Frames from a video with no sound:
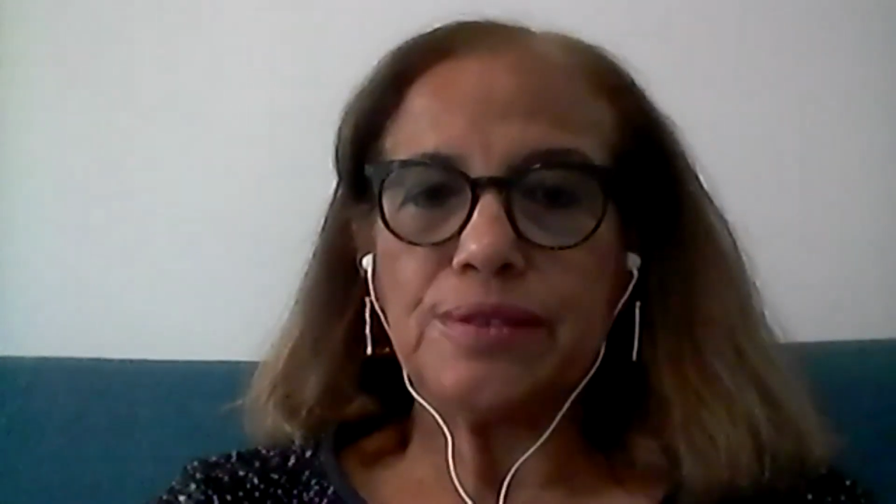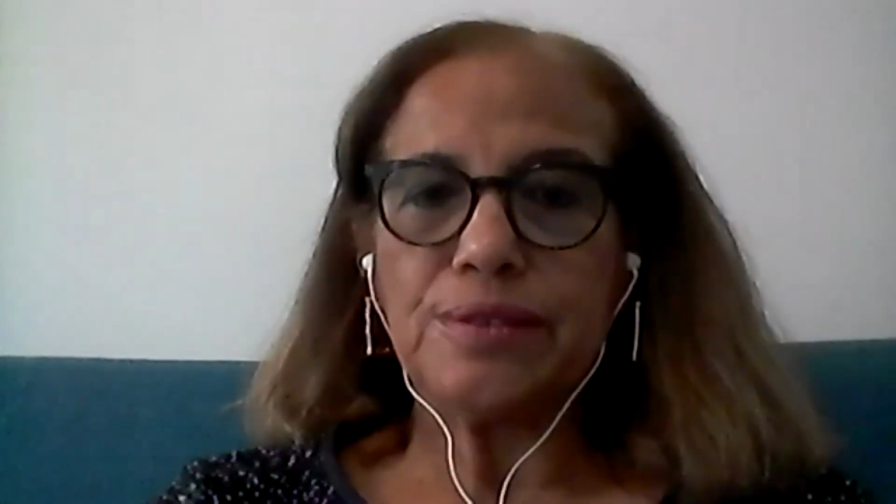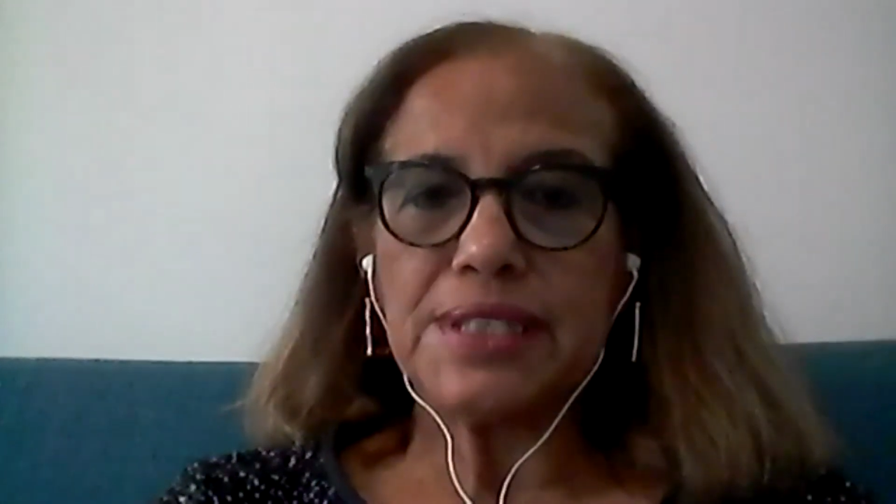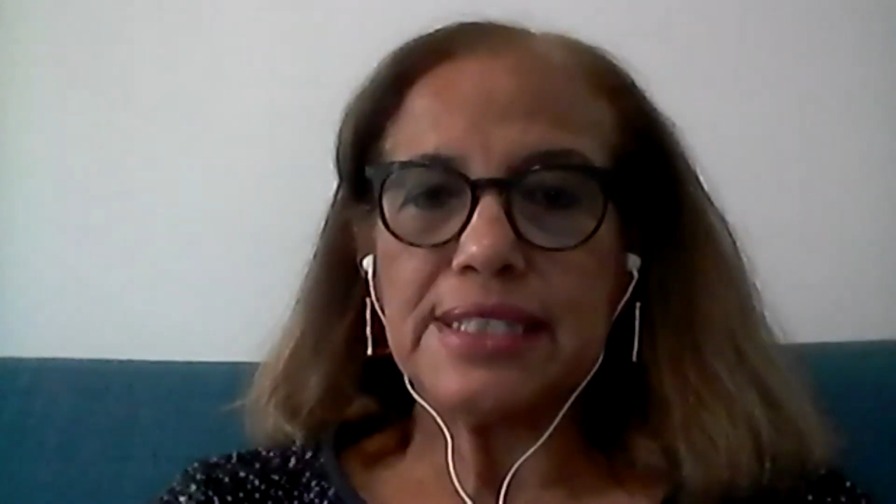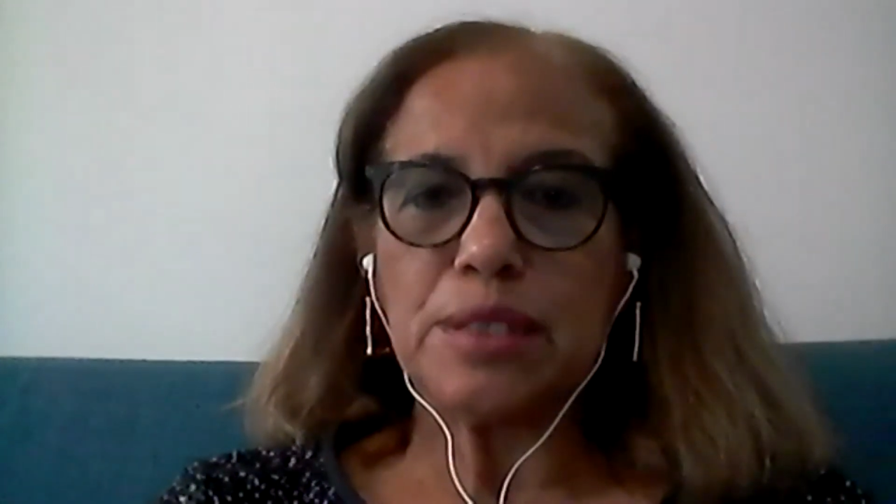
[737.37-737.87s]
as
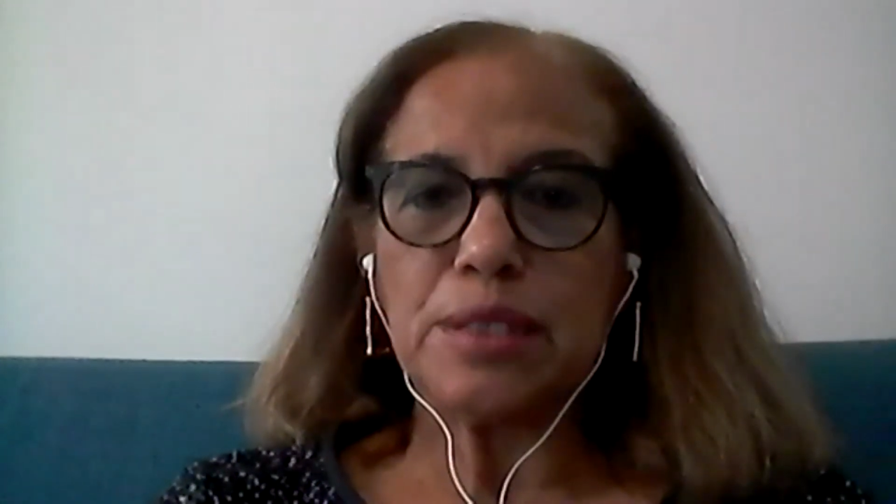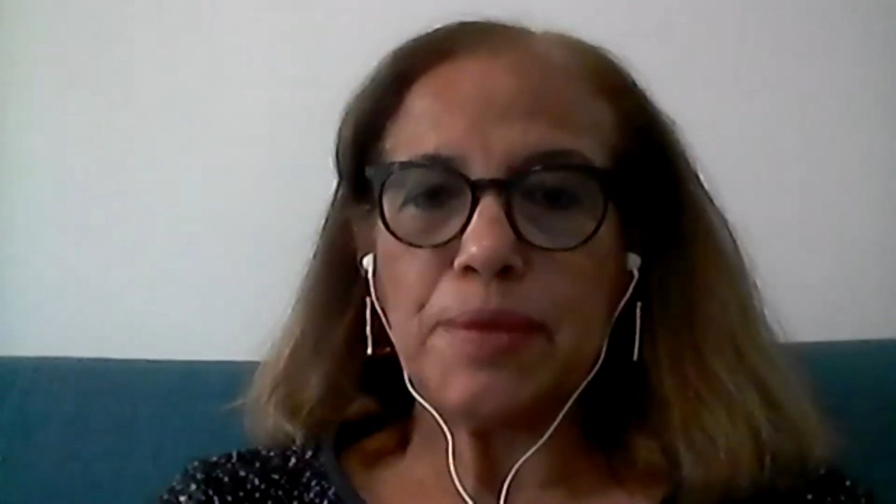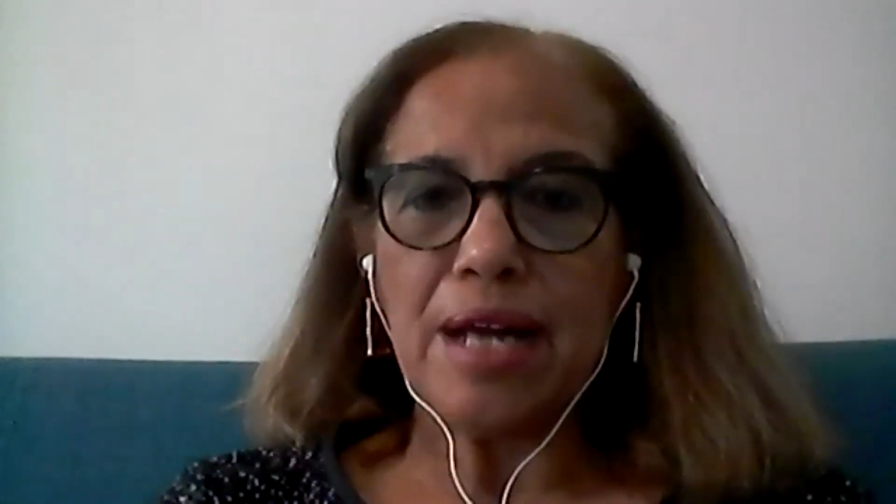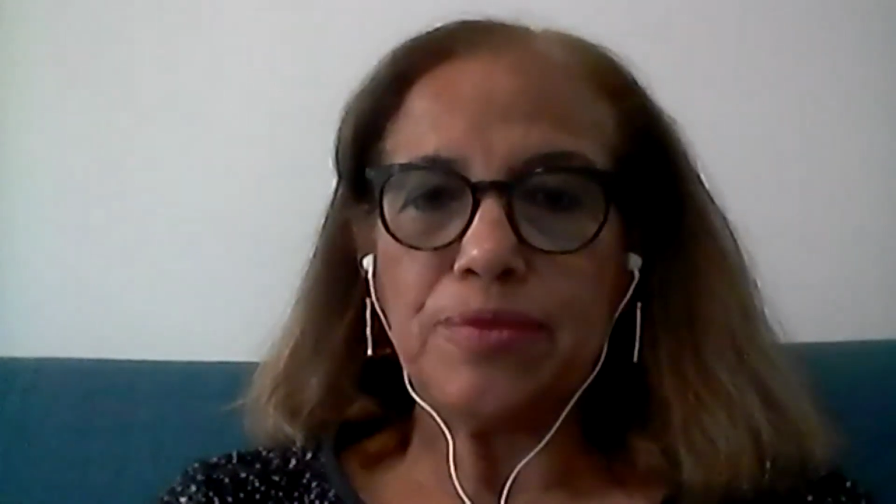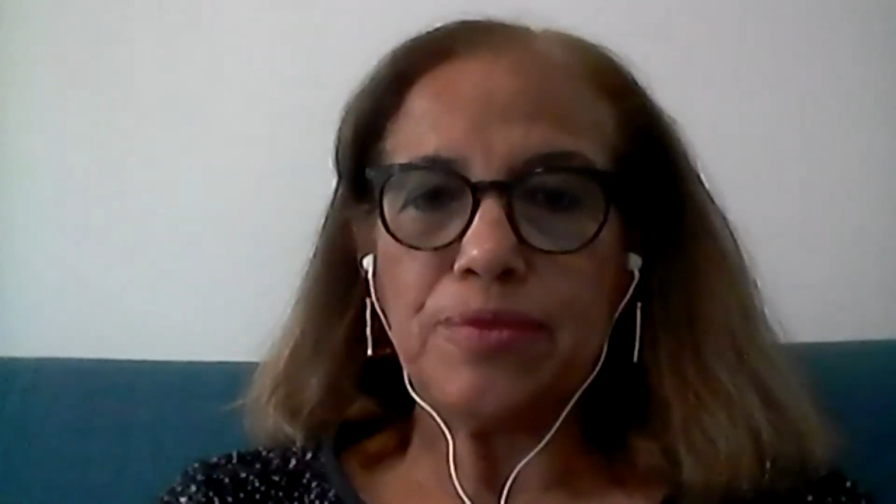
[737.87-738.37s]
the
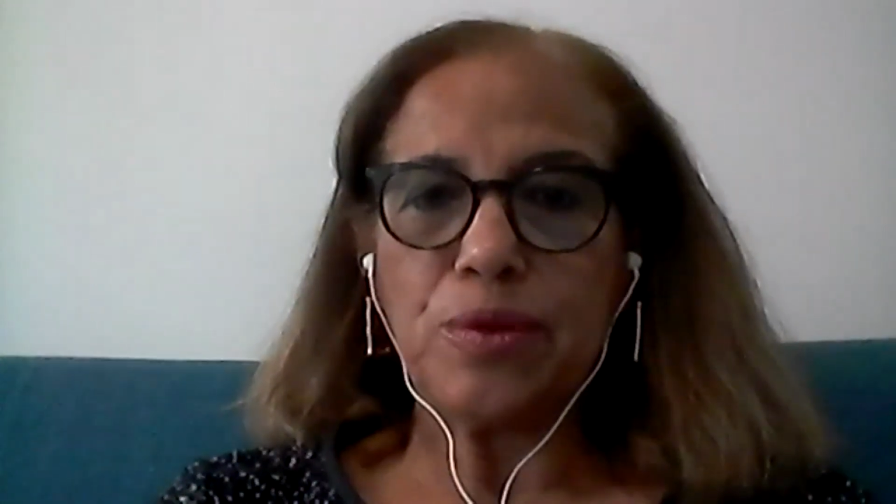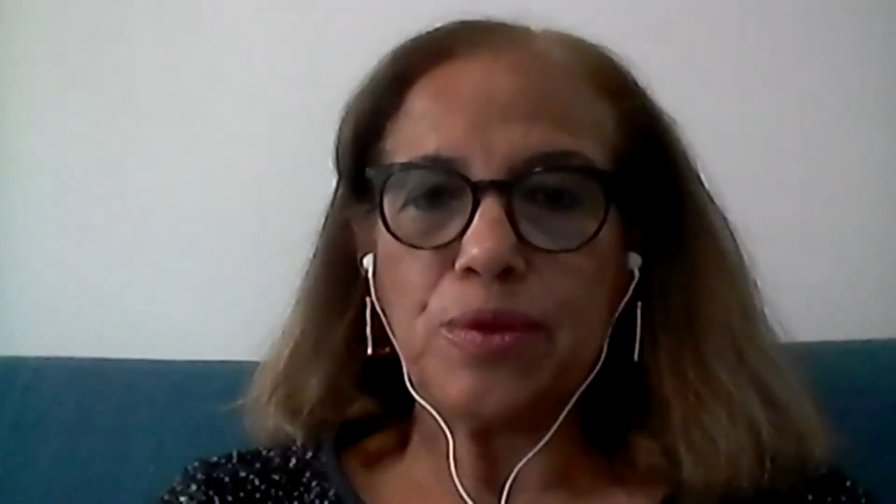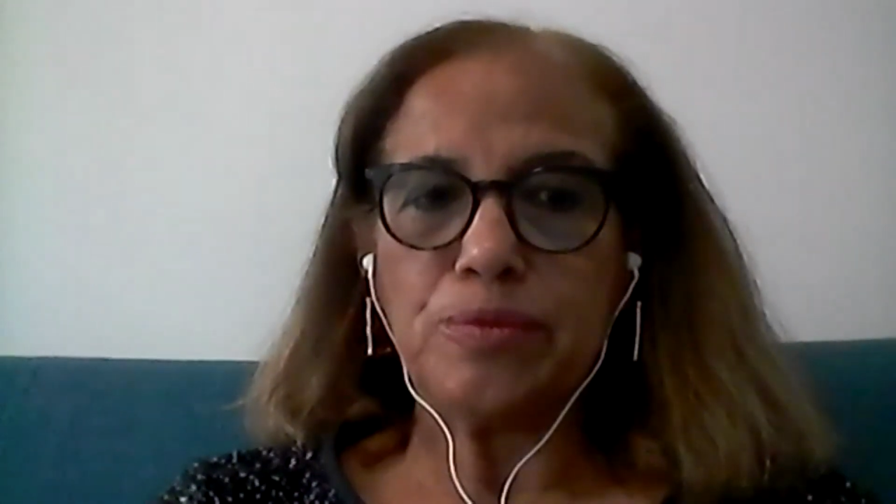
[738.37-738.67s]
platform